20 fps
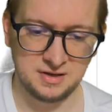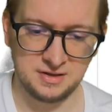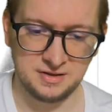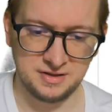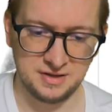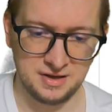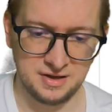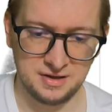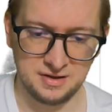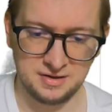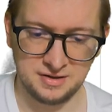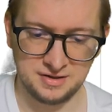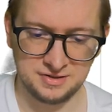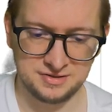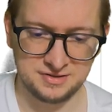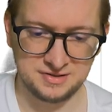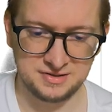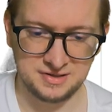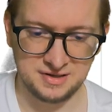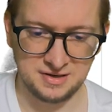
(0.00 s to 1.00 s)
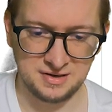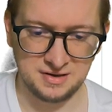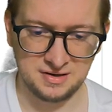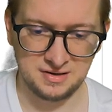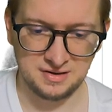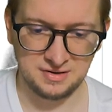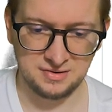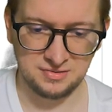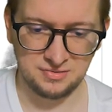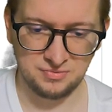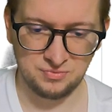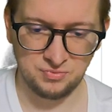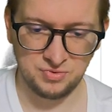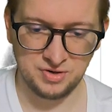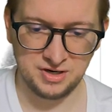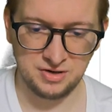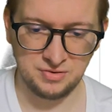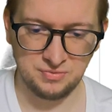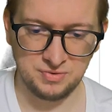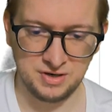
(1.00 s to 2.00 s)
Yeah, it's
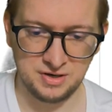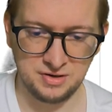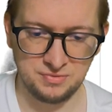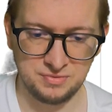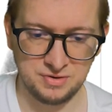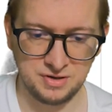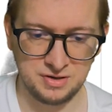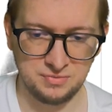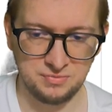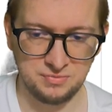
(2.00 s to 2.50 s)
really, really, really,